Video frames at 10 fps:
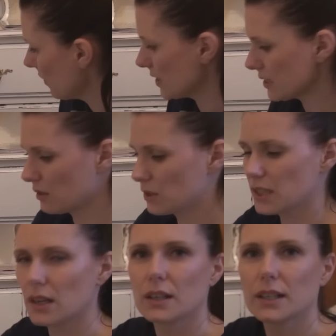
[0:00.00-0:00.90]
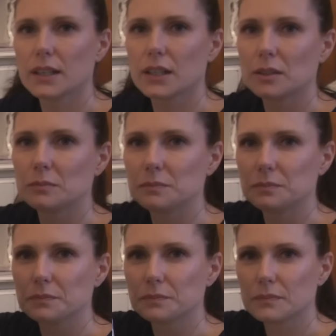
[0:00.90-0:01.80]
This little skirt here,
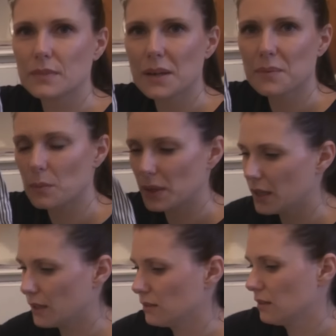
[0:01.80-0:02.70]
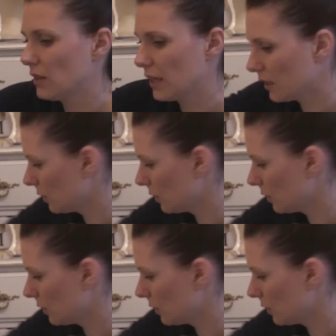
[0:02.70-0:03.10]
never wear it, that